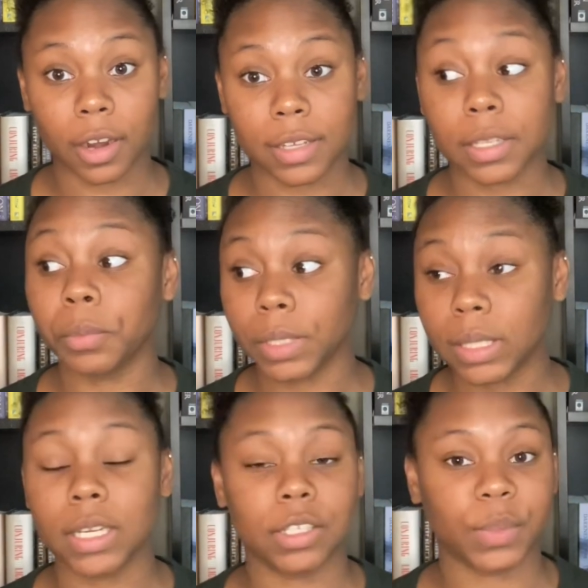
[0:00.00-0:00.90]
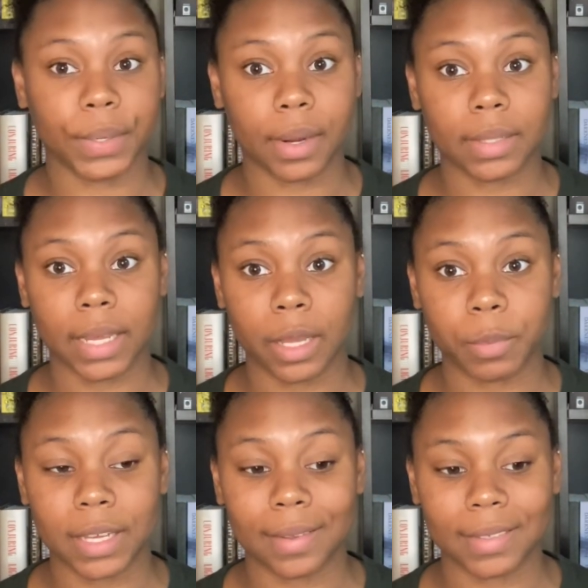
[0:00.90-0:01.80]
because I really need to work on that
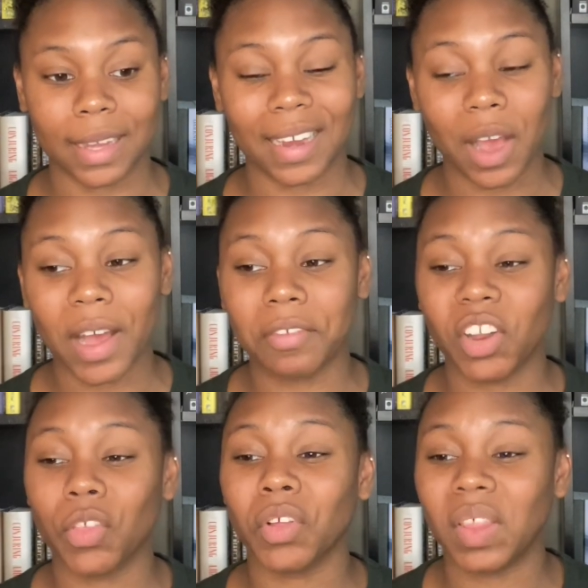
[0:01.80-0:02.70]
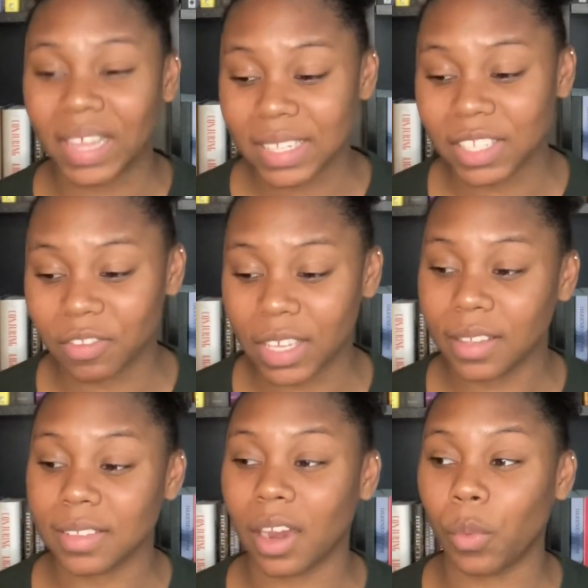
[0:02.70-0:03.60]
because I now have another list of
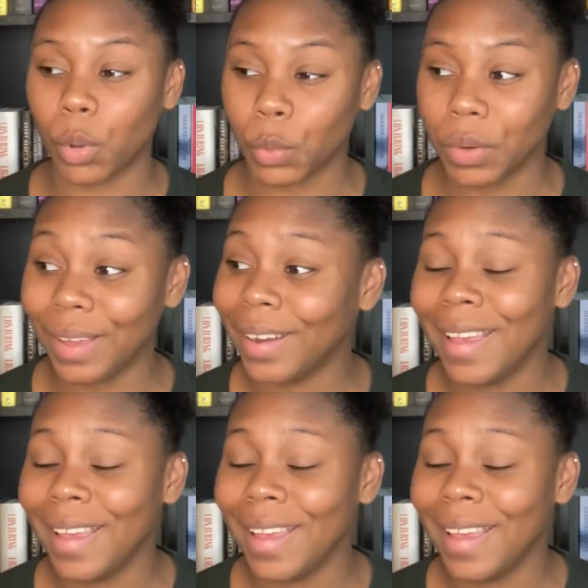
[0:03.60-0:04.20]
things that I want to read